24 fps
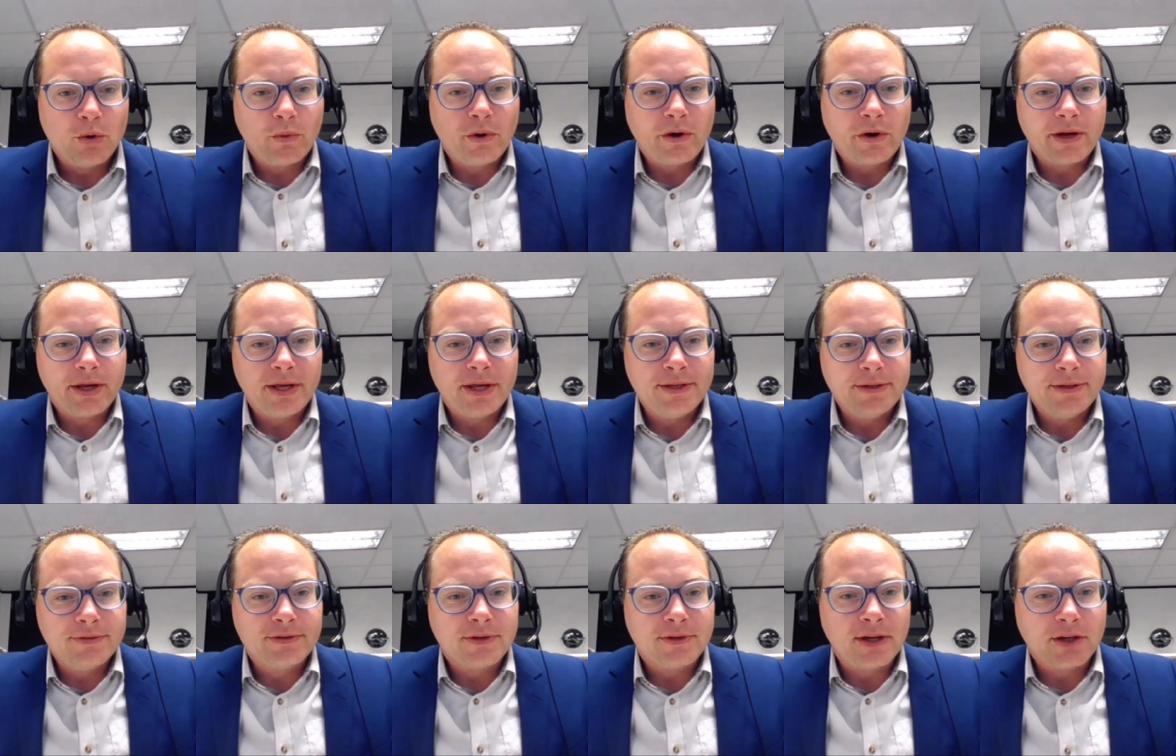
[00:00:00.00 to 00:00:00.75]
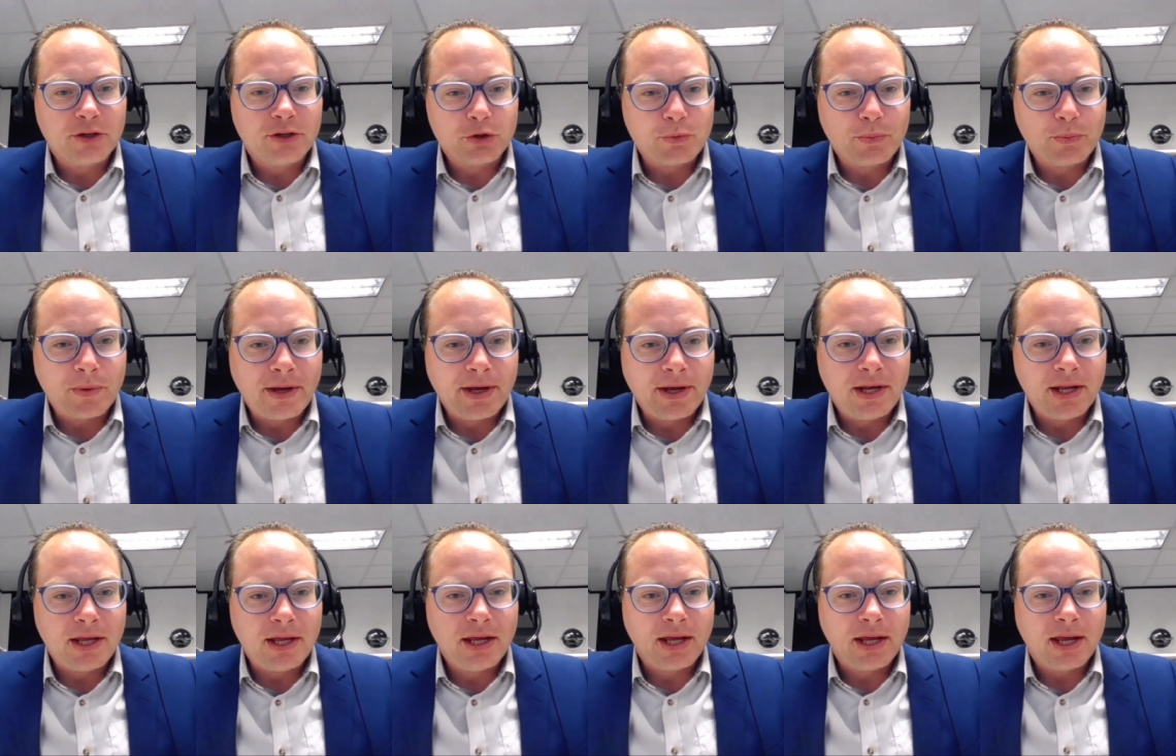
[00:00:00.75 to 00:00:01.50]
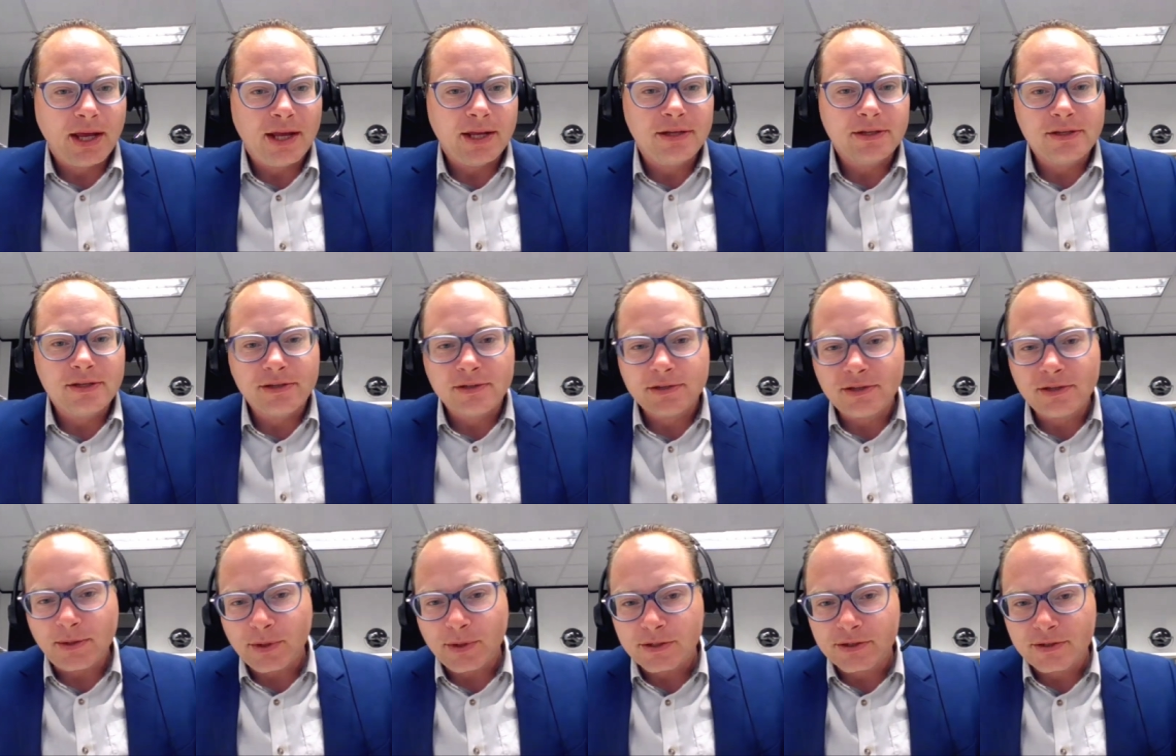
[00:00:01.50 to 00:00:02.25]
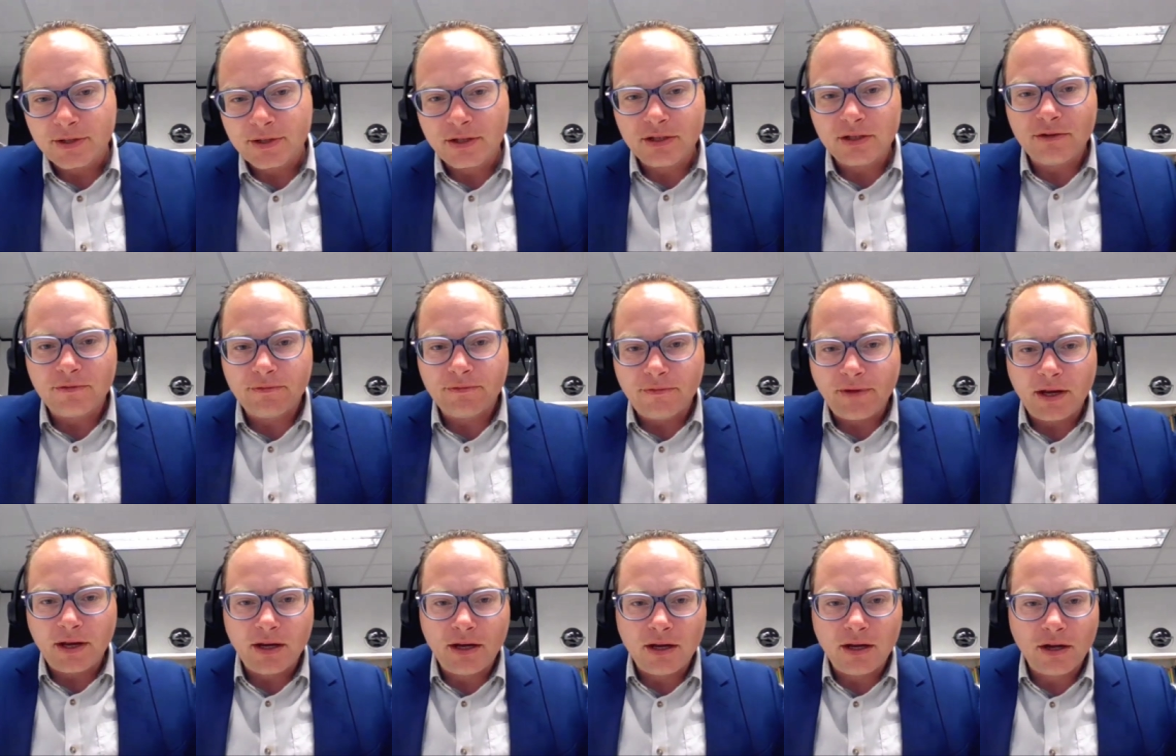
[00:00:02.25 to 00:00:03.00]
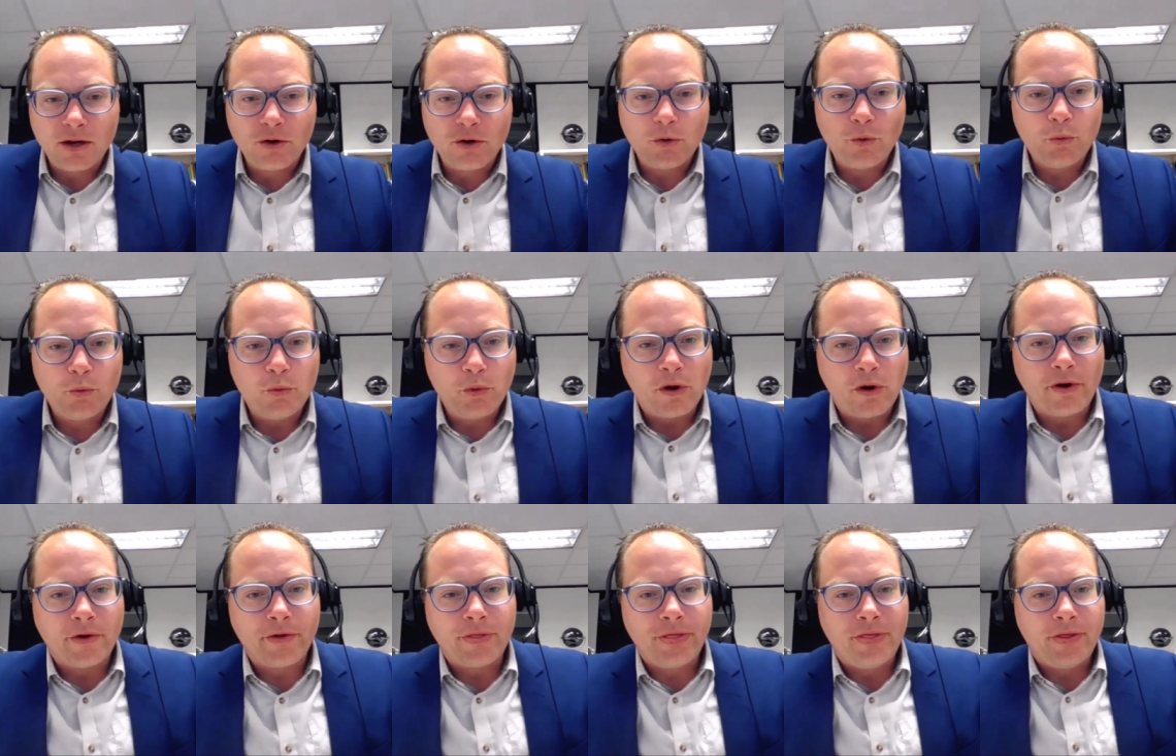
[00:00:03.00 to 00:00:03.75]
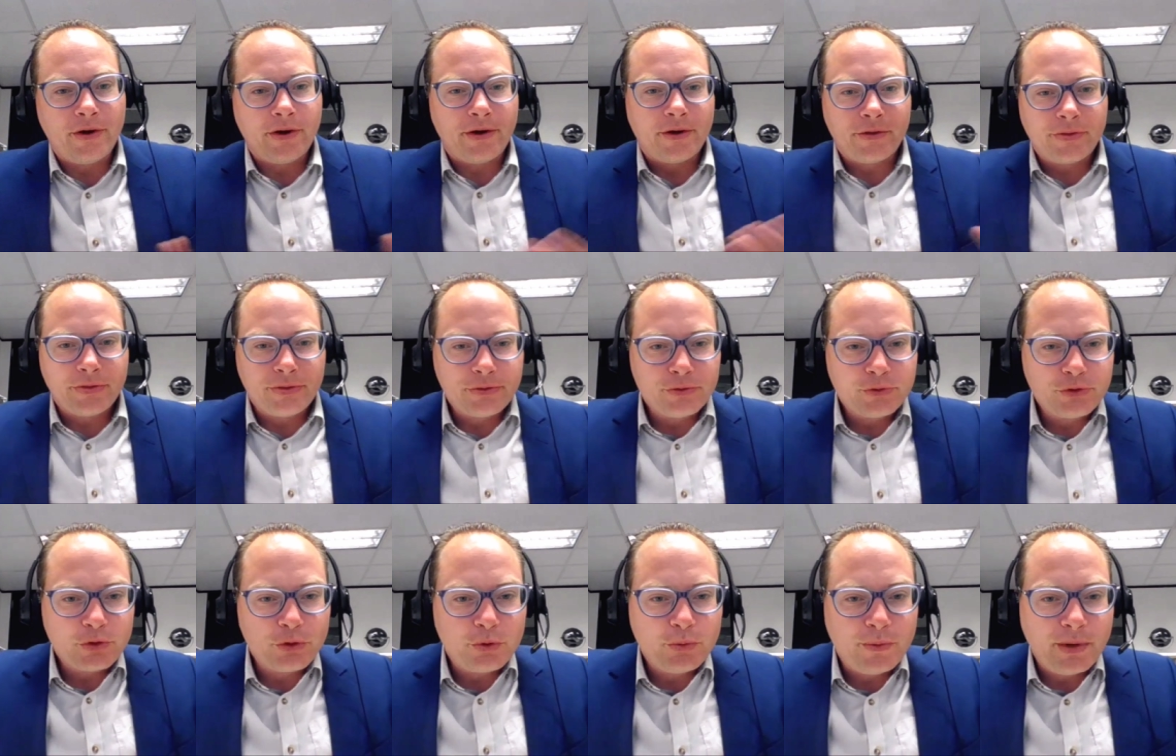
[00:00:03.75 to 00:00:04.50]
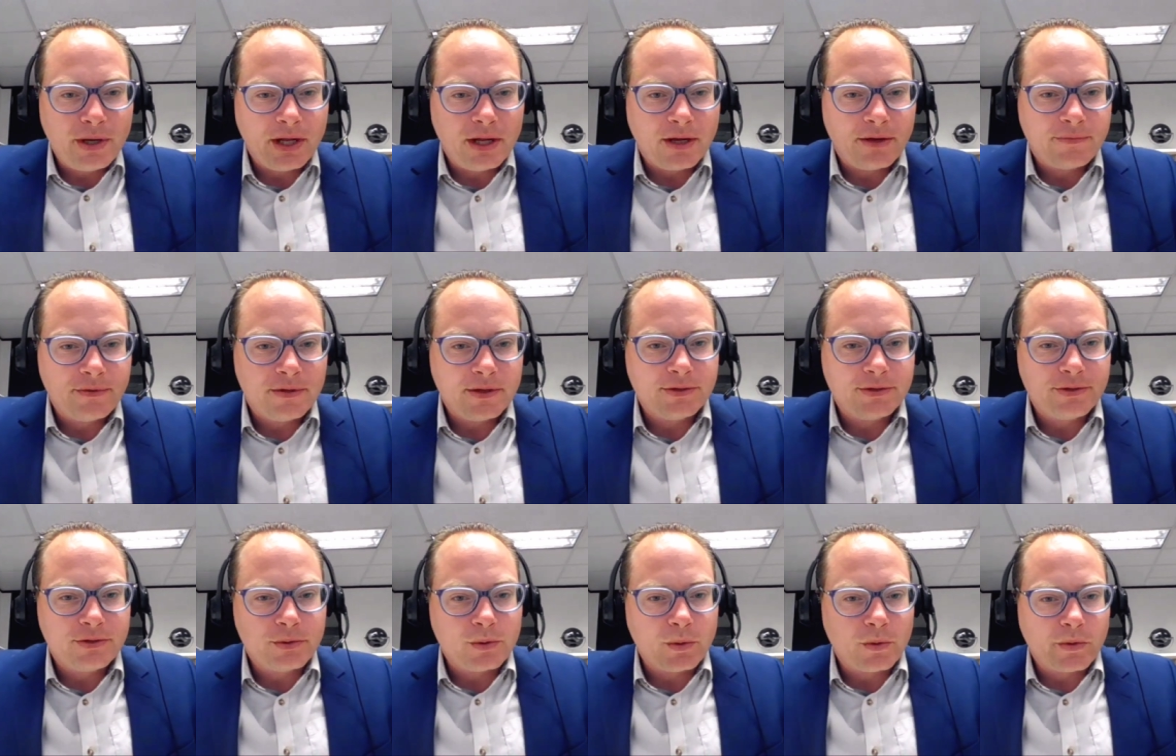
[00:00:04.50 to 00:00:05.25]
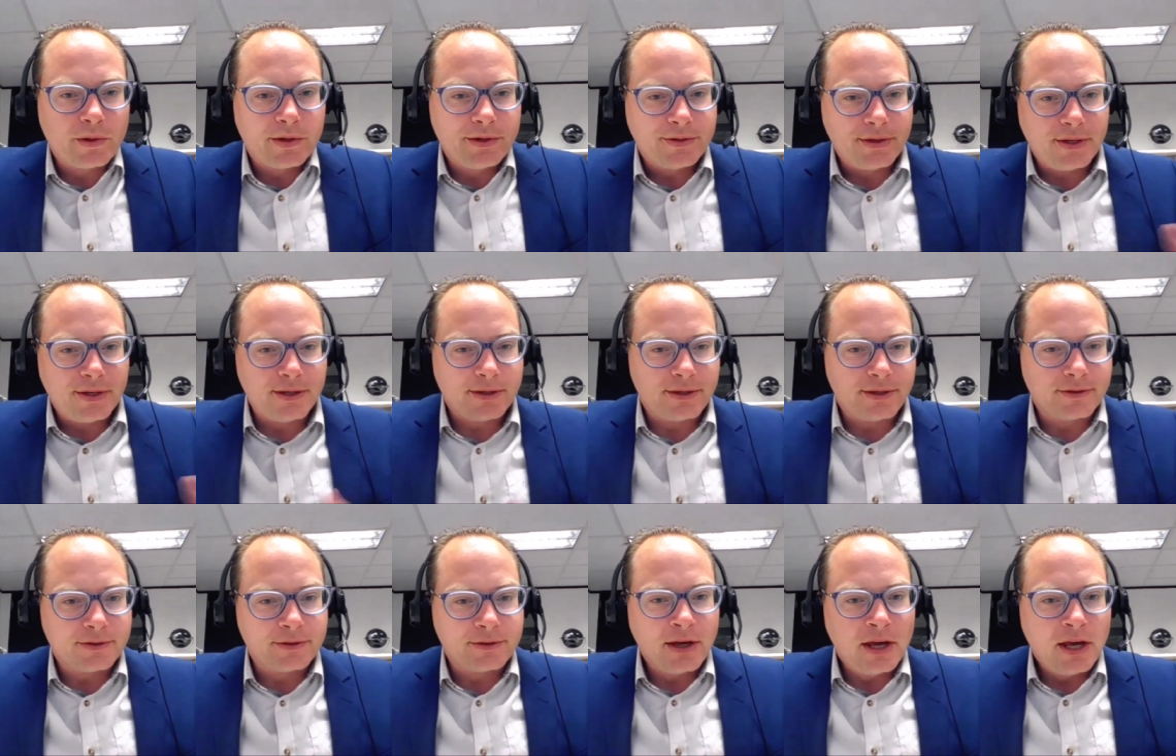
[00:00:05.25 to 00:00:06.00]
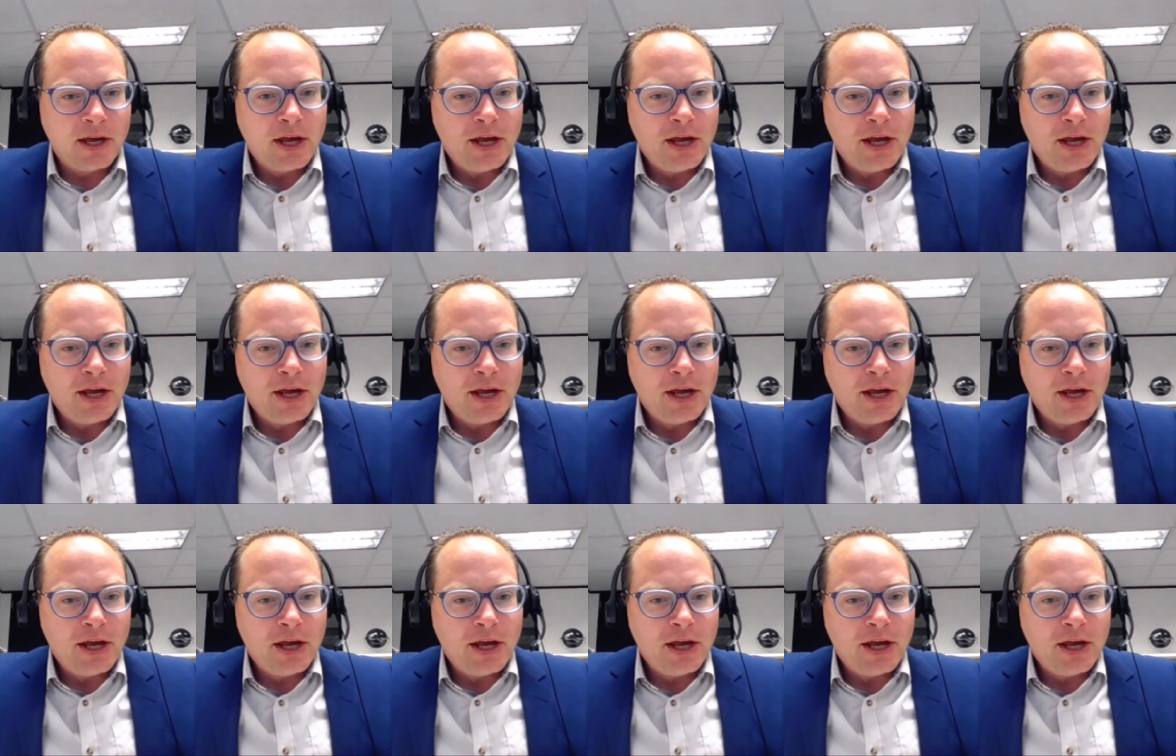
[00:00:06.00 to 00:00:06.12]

where he's explaining and to some extent defending what the true meaning of these stories is.